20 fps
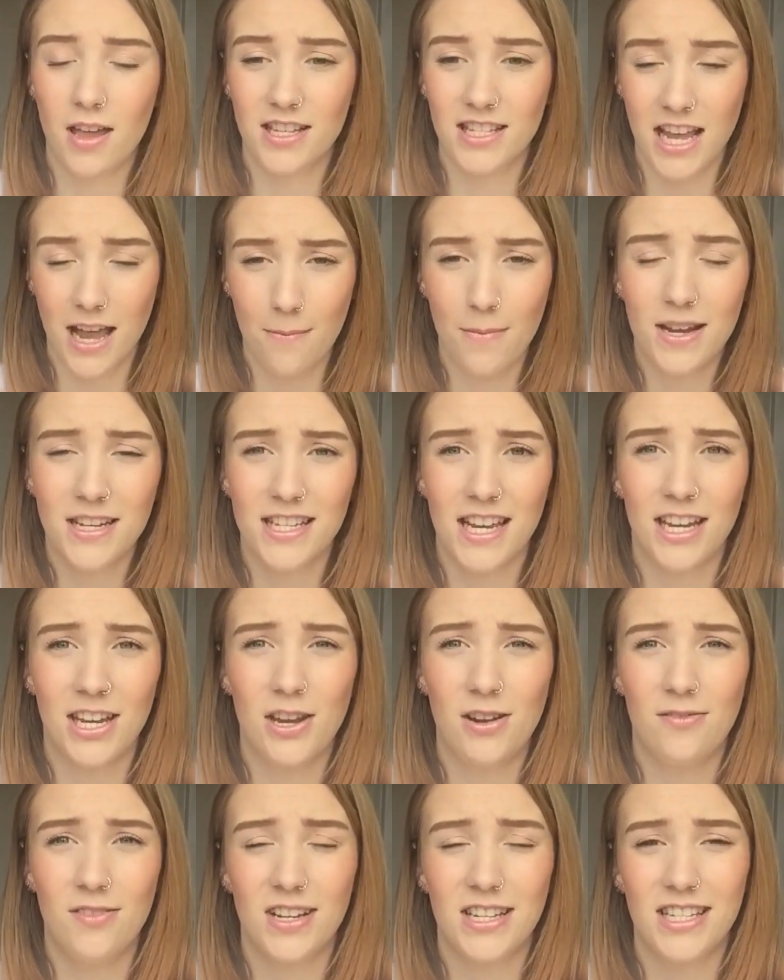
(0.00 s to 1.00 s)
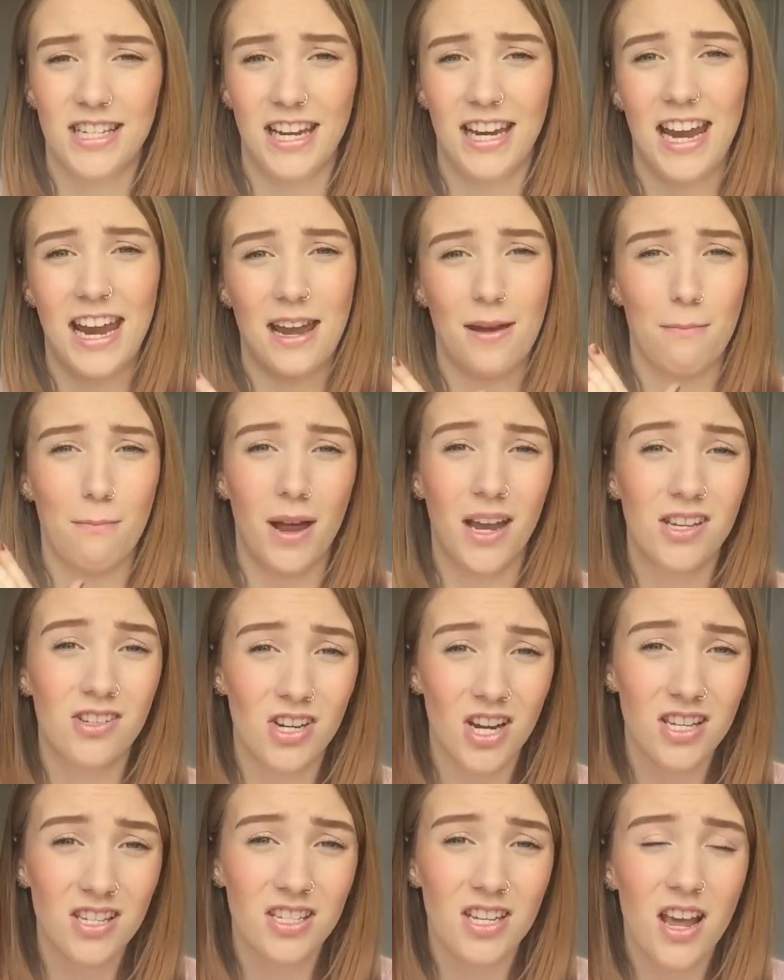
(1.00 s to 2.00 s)
Sam is at university in
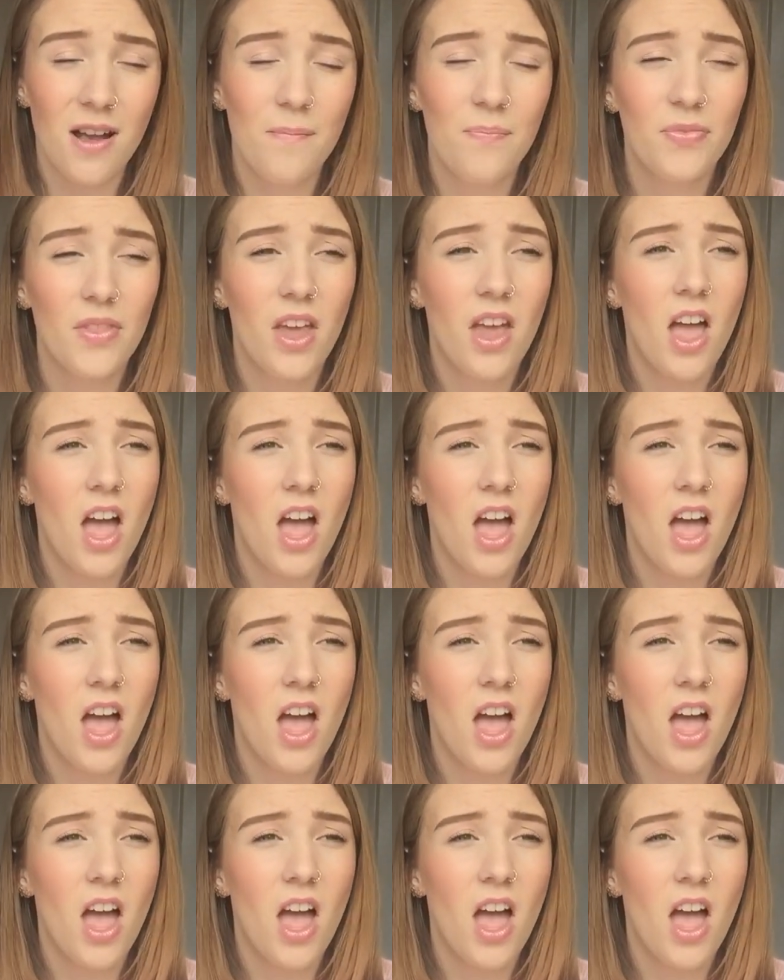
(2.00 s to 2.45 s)
Manchester.